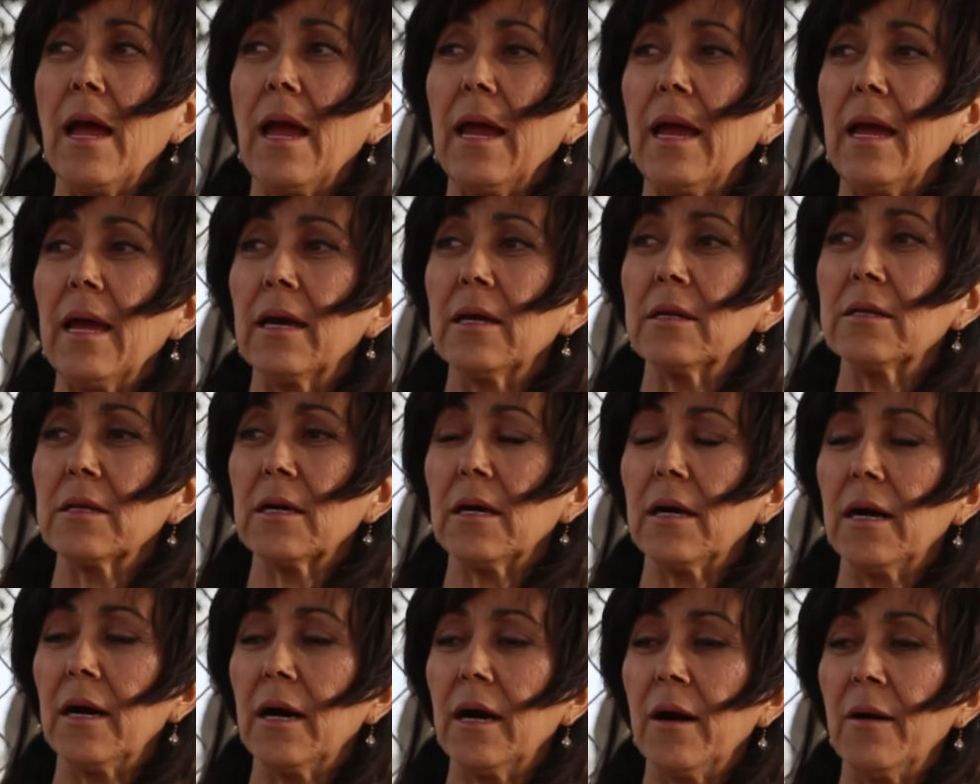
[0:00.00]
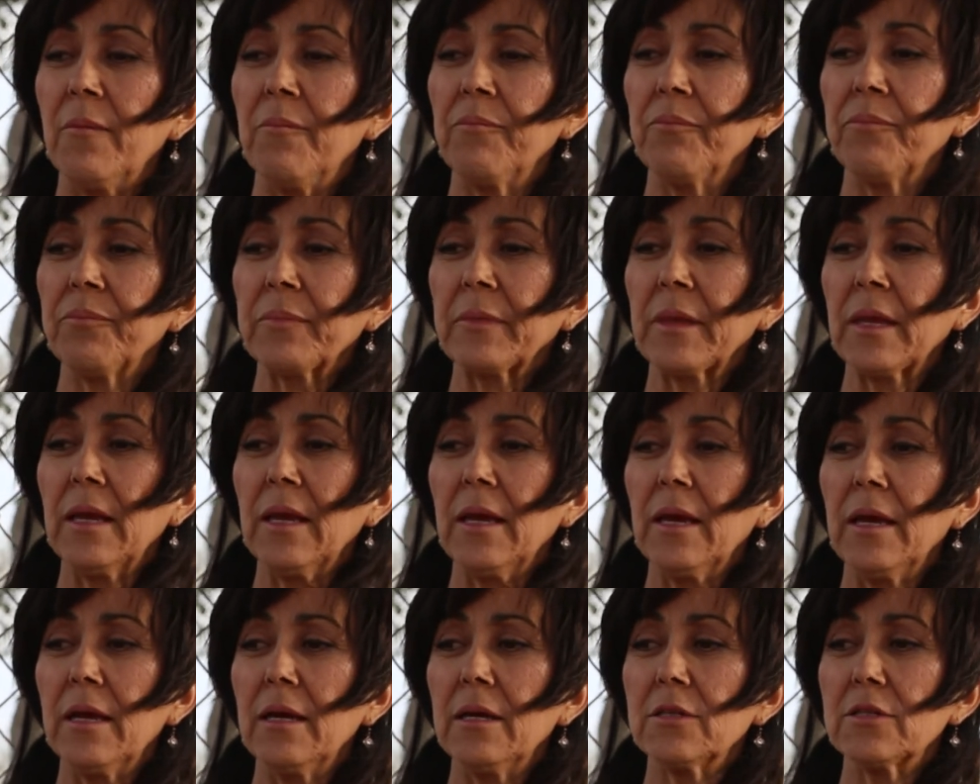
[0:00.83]
And
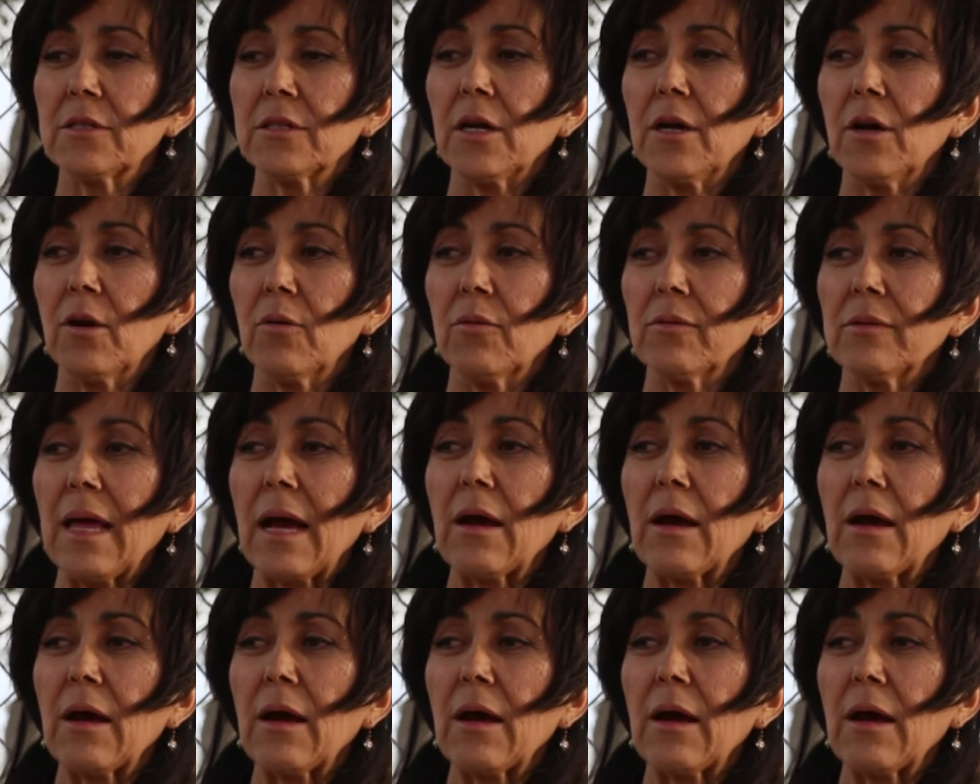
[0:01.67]
so